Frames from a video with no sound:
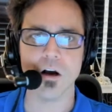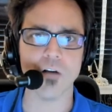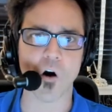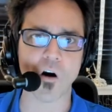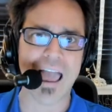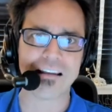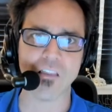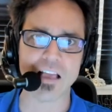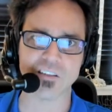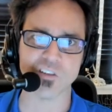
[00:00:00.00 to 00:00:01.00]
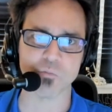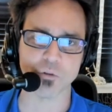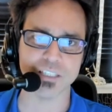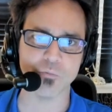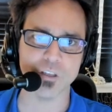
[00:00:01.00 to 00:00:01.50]
of our adolescence
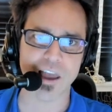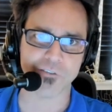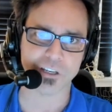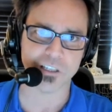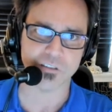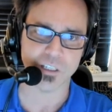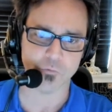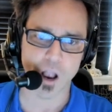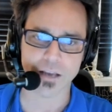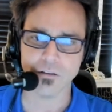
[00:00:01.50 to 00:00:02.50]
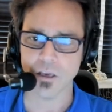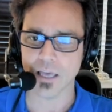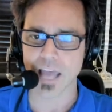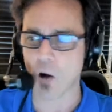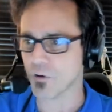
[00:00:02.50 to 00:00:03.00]
believing we'd never get a team, right?
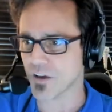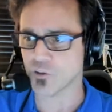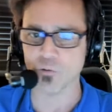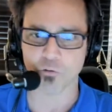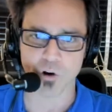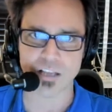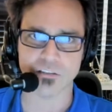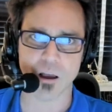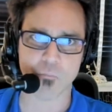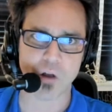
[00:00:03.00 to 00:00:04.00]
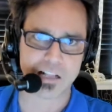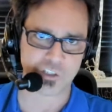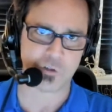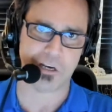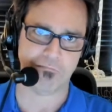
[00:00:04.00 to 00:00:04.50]
And now we've had two parades down Pratt
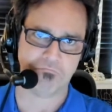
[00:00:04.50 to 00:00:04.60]
Street.